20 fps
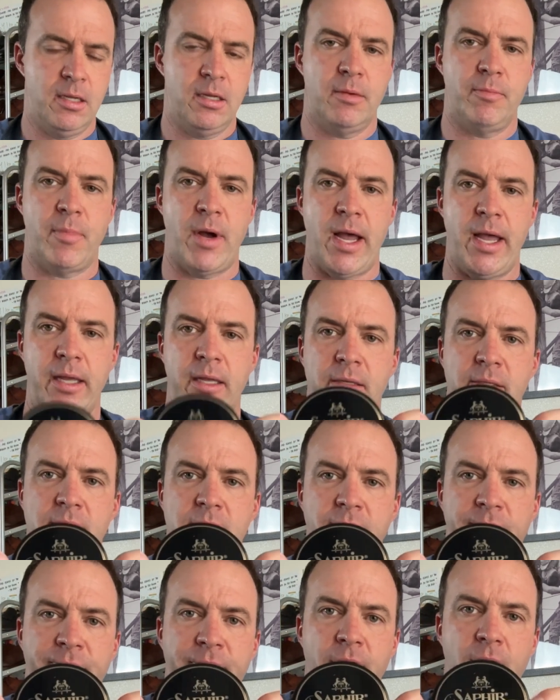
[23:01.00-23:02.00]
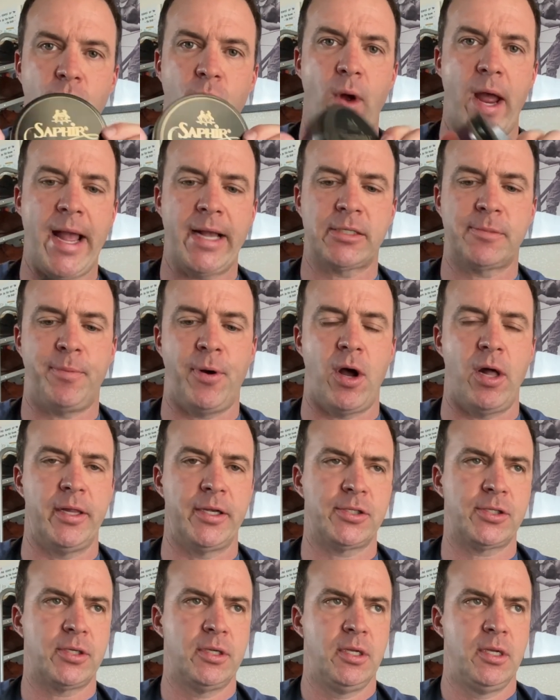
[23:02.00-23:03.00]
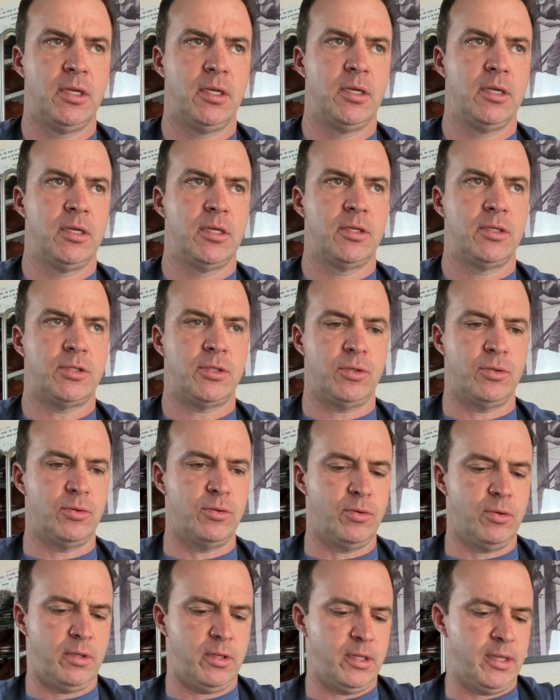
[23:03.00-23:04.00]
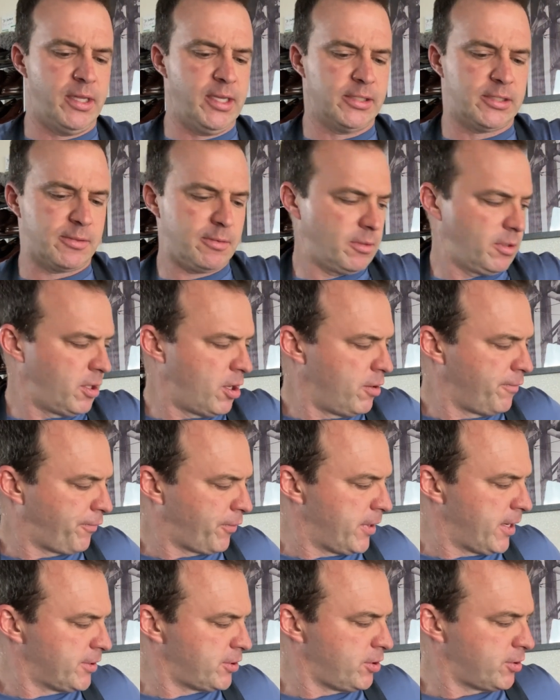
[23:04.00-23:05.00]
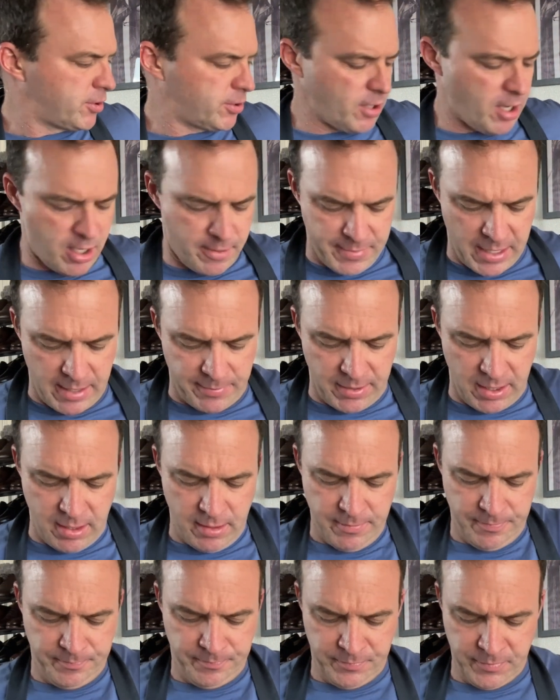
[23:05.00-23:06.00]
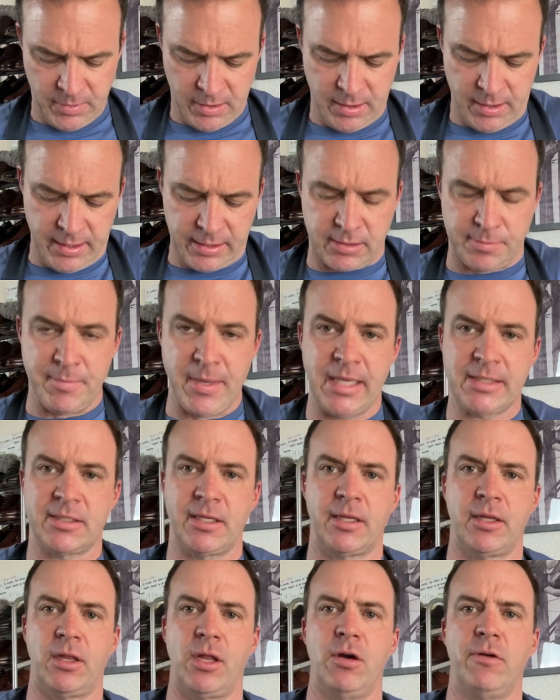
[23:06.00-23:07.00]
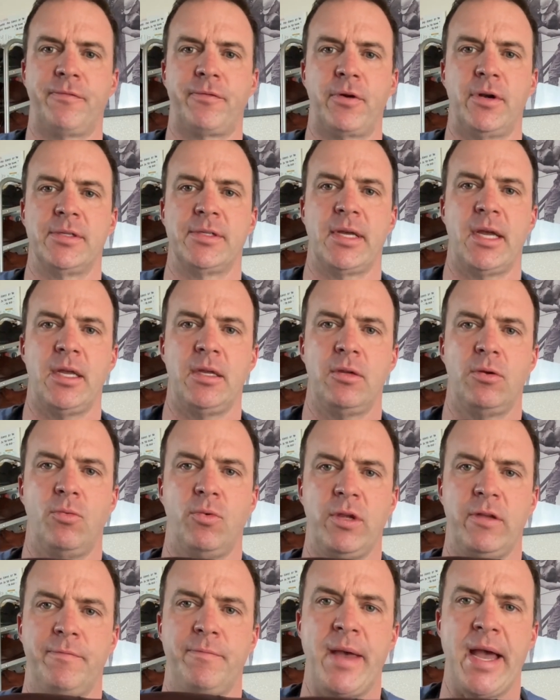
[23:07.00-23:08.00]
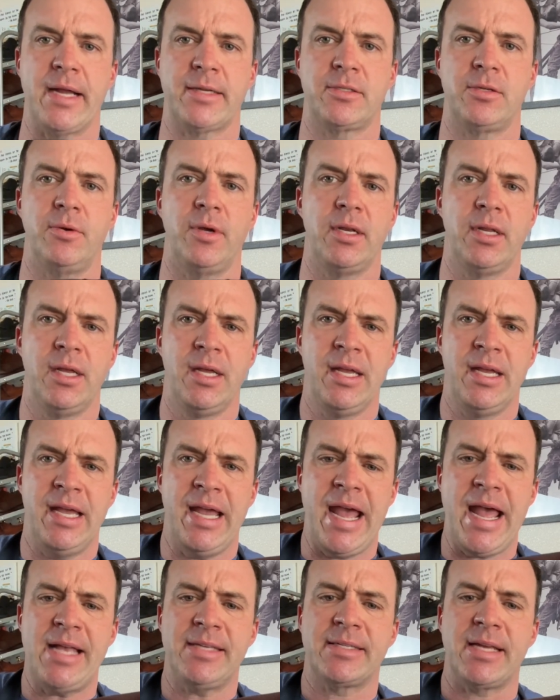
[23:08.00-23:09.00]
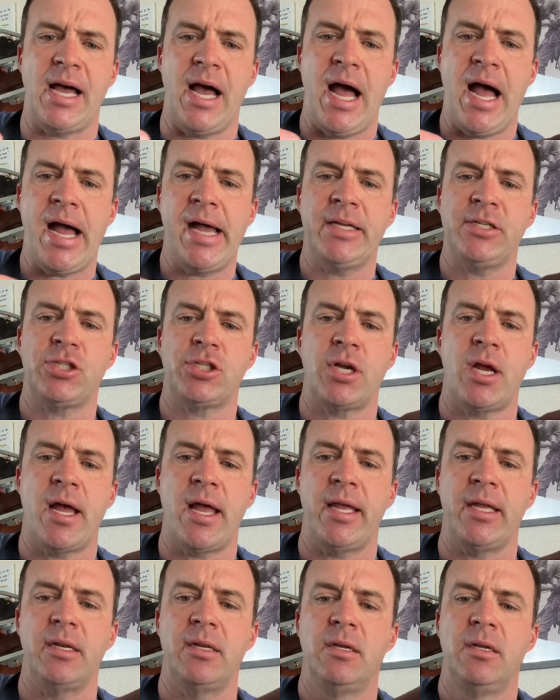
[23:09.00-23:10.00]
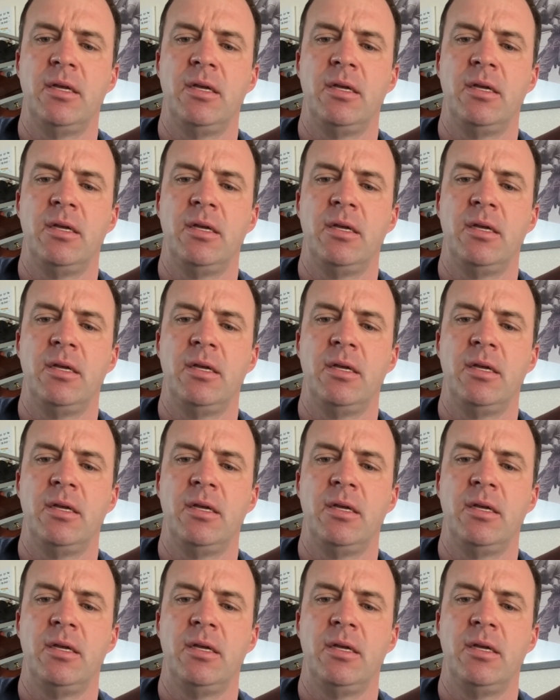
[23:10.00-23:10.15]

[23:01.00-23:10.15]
my Saphir wax polish to this loafer, and as you saw, maybe this Meslin loafer, as I weave back to it, has a high shine